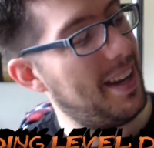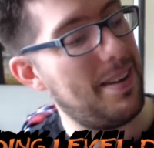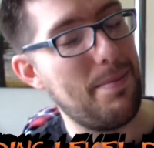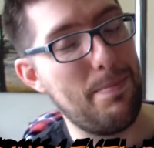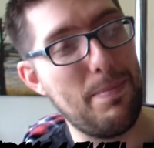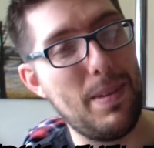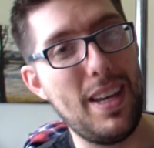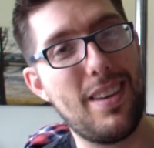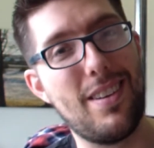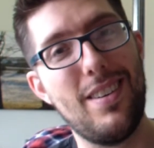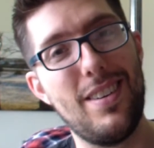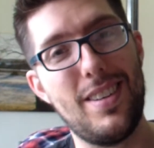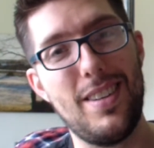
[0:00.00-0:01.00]
And my
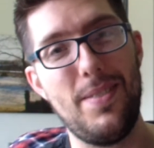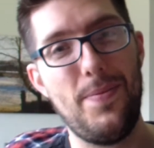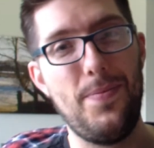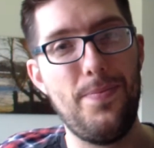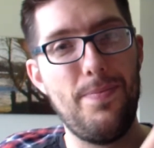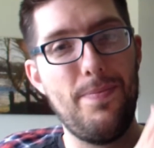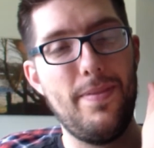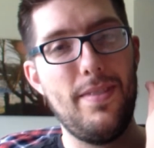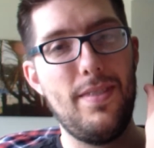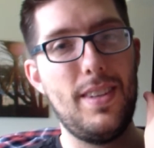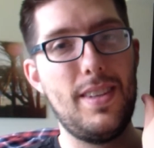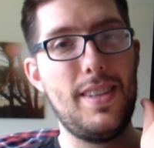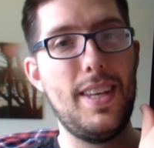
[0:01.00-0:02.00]
god,
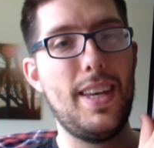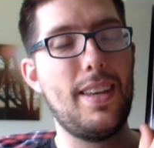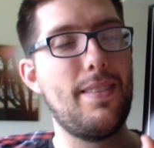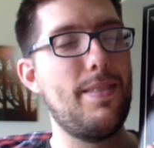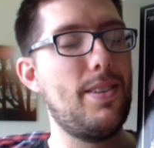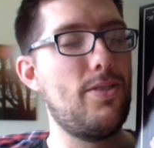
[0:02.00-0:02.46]
this thing